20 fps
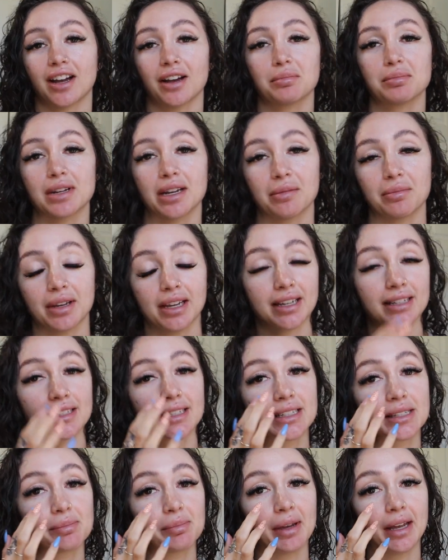update because
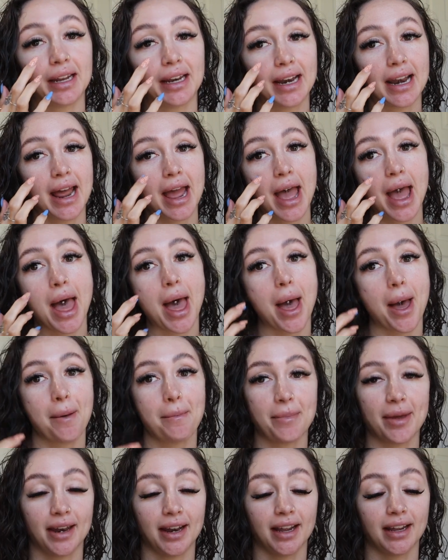it's been a
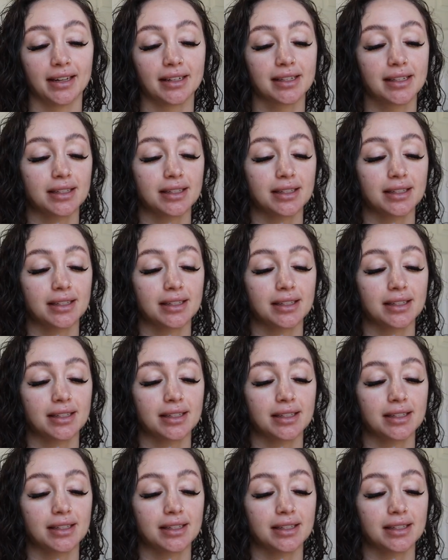minute.